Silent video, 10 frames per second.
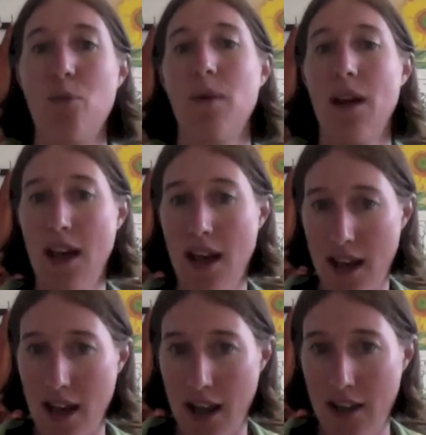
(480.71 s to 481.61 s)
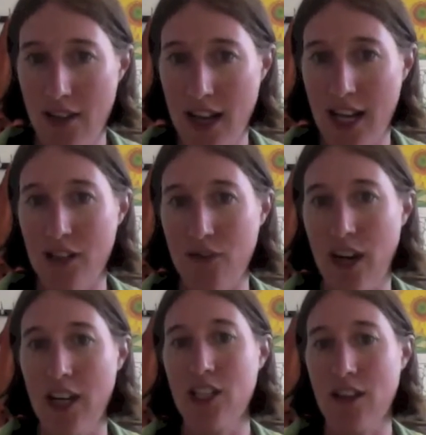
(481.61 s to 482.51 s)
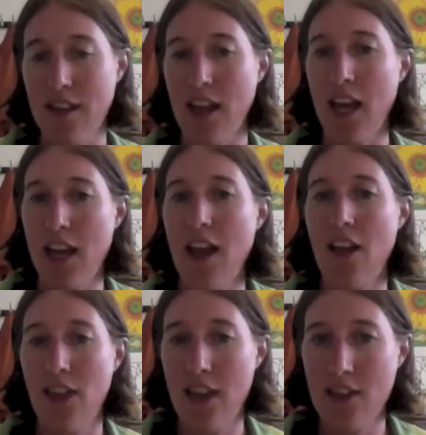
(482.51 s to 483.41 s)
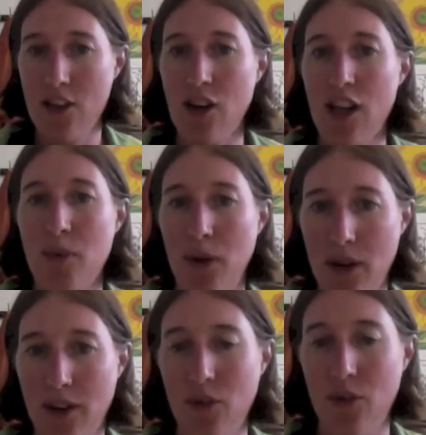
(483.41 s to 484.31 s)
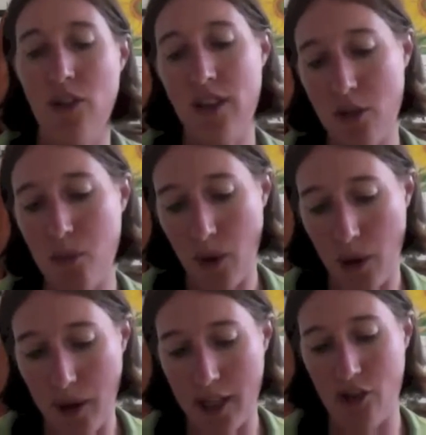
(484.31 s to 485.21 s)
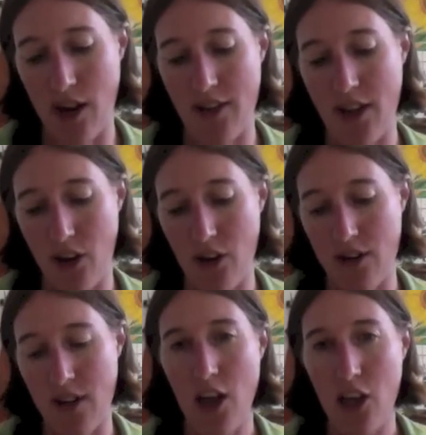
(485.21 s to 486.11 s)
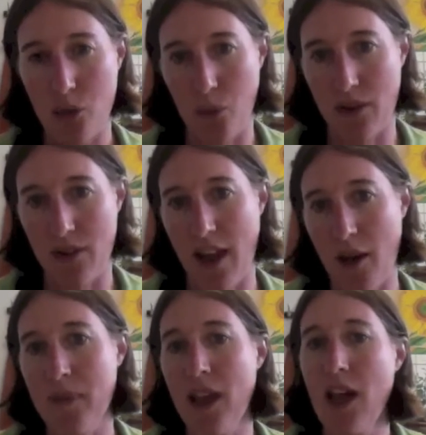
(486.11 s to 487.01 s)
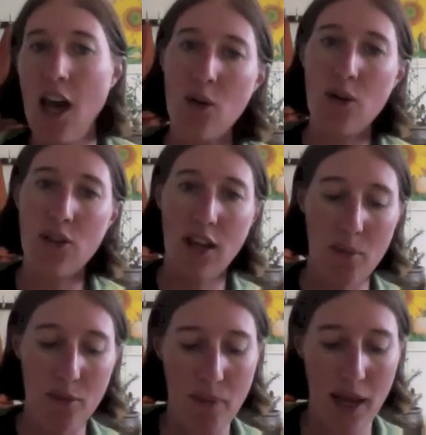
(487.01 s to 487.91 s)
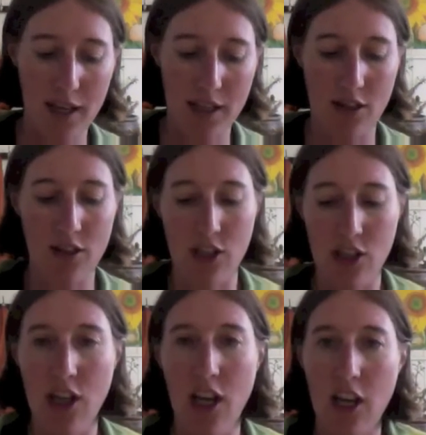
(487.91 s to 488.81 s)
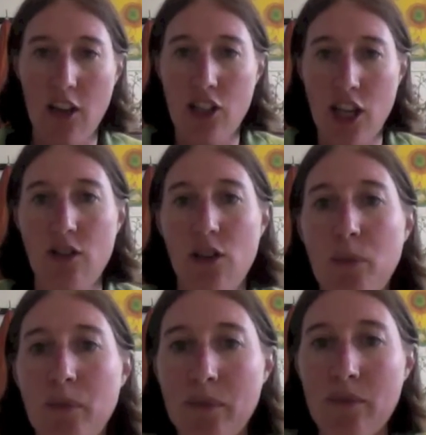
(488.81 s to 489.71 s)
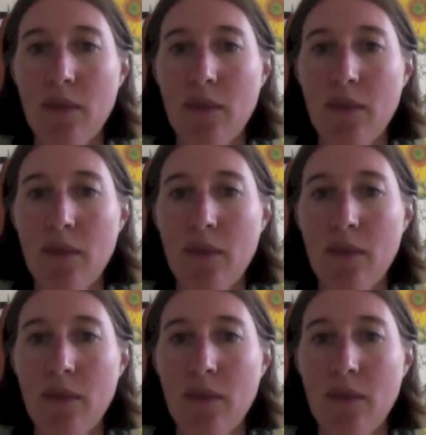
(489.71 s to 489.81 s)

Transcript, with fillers: this in the native range and say, these are the traits we're looking for. So this is one trait that goes towards that. It also comes back into the general